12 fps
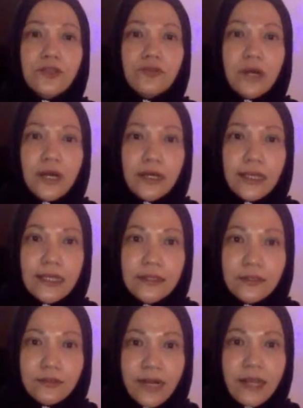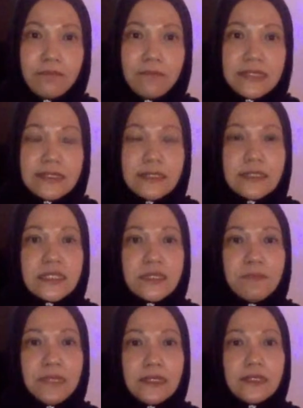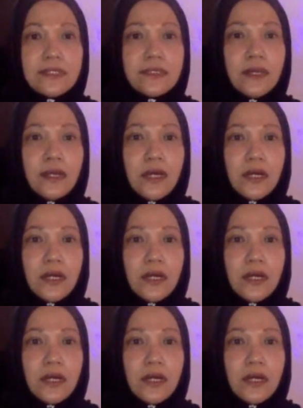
you are in the right business because